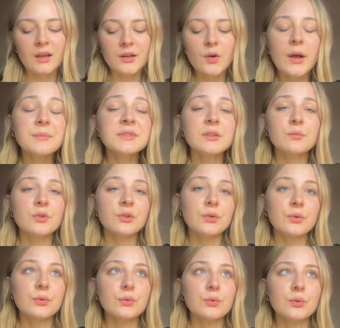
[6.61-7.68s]
Now, I'm someone
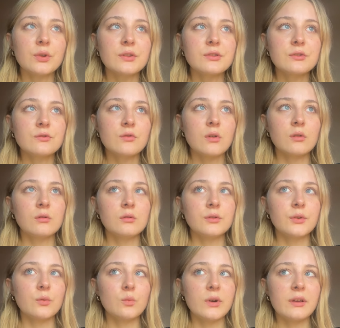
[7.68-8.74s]
who
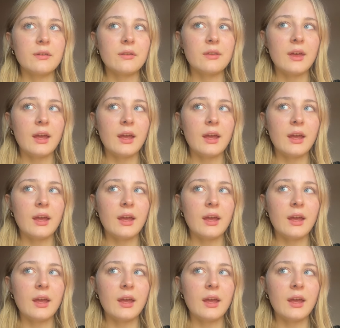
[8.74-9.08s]
struggled with